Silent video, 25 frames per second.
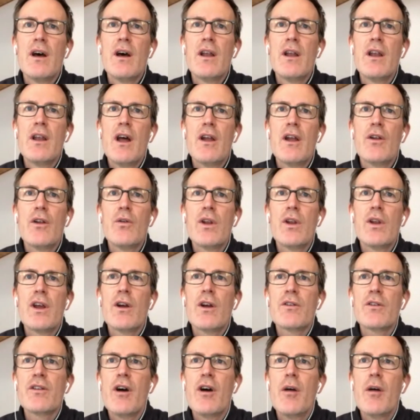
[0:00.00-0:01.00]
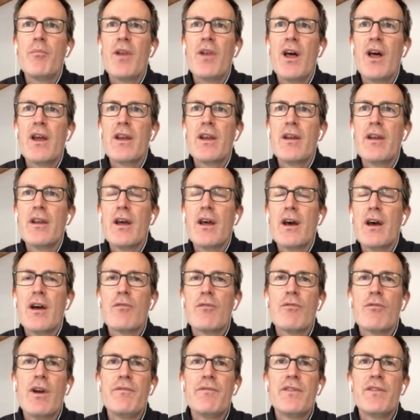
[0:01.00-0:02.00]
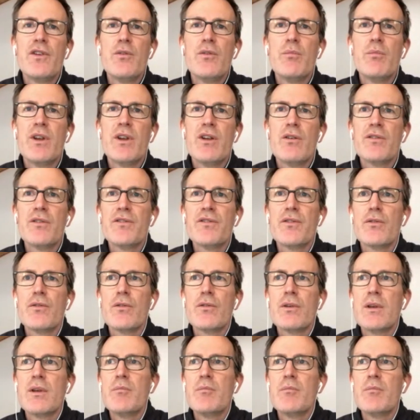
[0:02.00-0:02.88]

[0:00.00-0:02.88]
not only our top line revenue, but also